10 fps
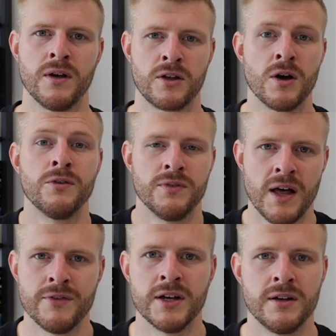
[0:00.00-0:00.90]
a golf
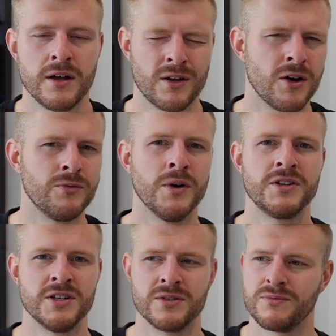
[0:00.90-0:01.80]
lover, a golf
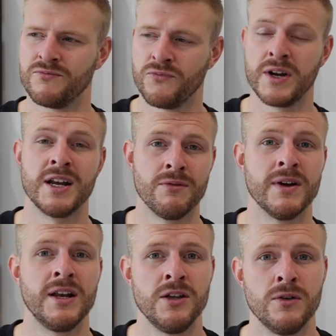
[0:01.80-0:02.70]
watch is really,
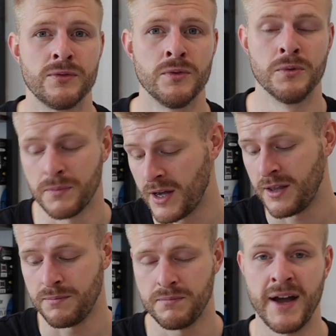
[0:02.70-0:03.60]
really useful.
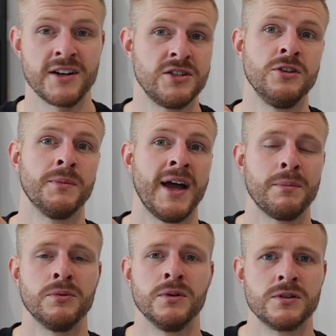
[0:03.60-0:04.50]
I actually use my
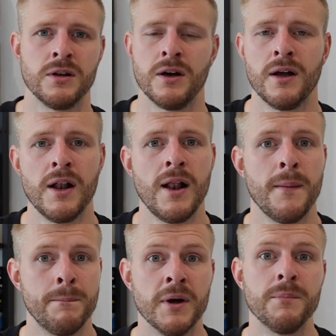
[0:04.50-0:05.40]
Apple Watch a lot,
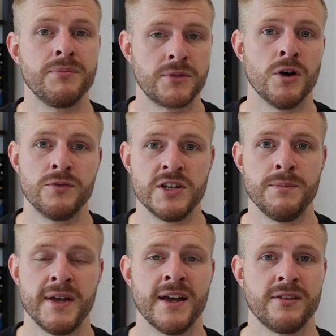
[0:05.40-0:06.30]
but golf
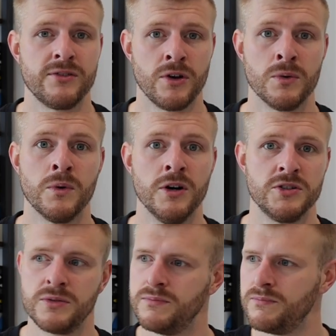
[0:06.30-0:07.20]
GPS on a
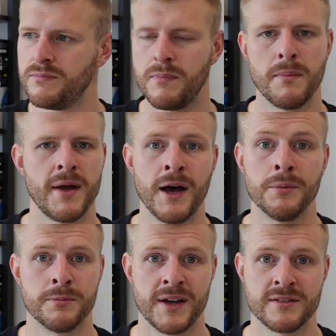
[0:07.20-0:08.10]
watch
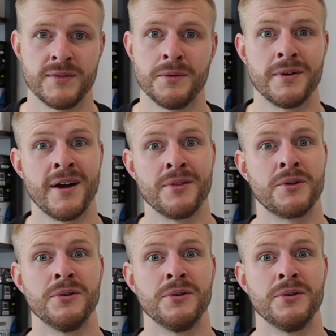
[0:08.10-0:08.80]
helps massively when you're out on the